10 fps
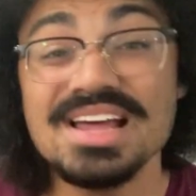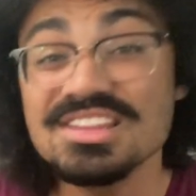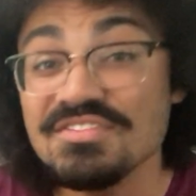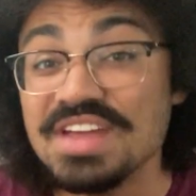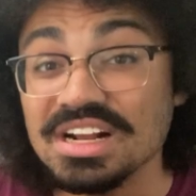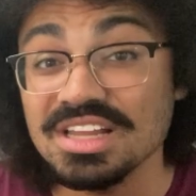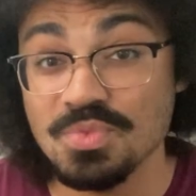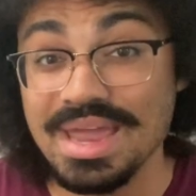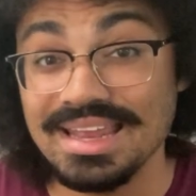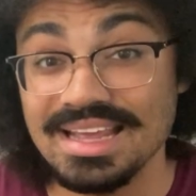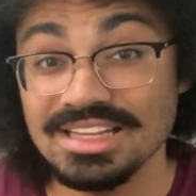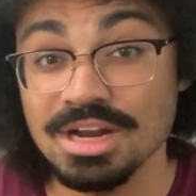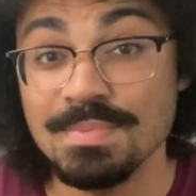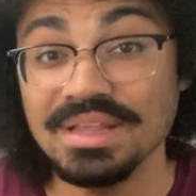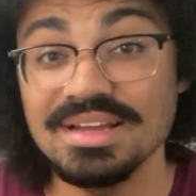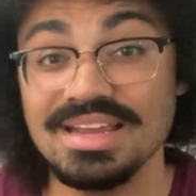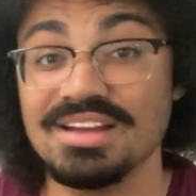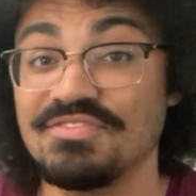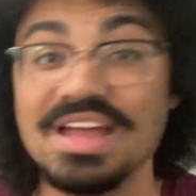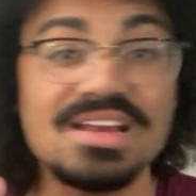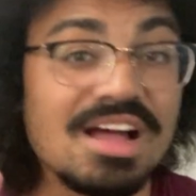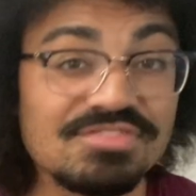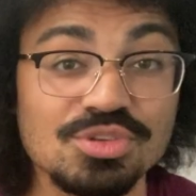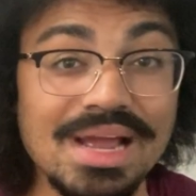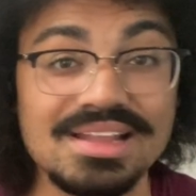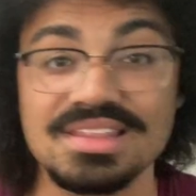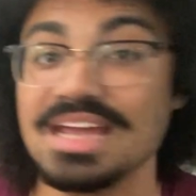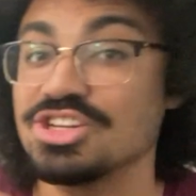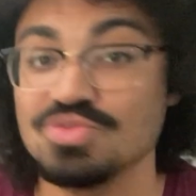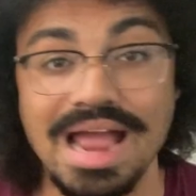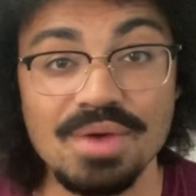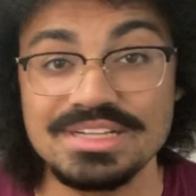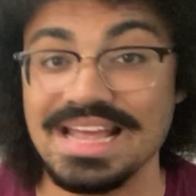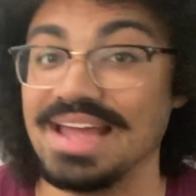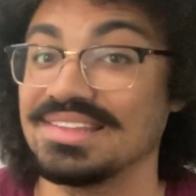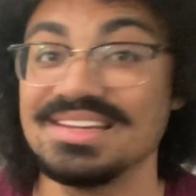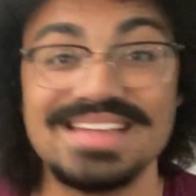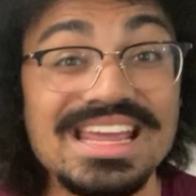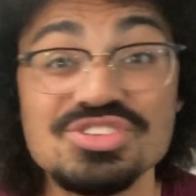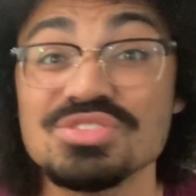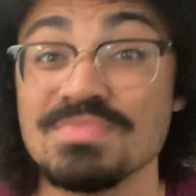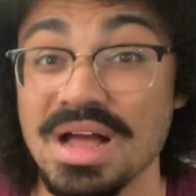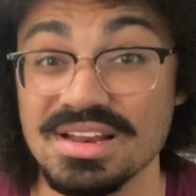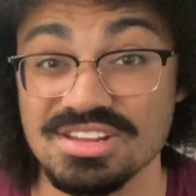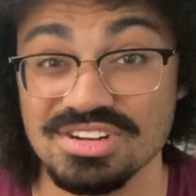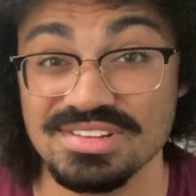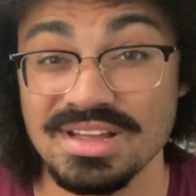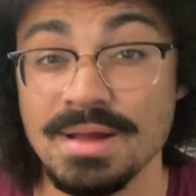severely weakening their ability to fend off threats like drow attacks and dangerous monsters.